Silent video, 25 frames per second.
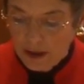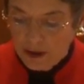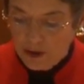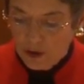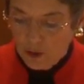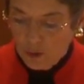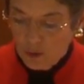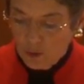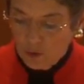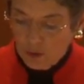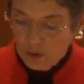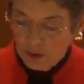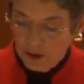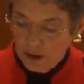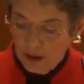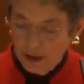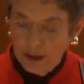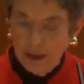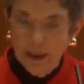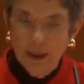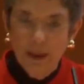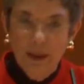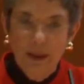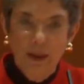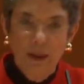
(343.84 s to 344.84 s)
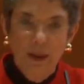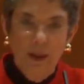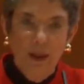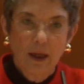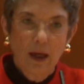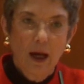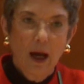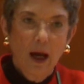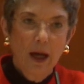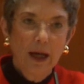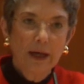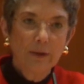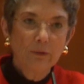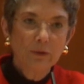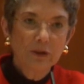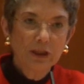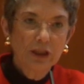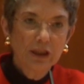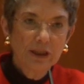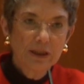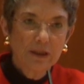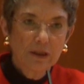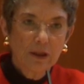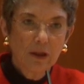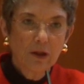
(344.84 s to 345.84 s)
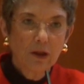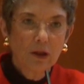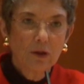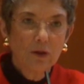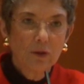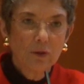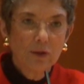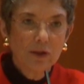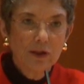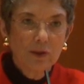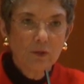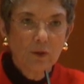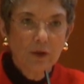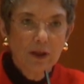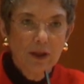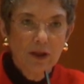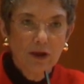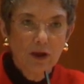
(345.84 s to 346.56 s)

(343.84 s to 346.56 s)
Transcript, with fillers: So, I would just close with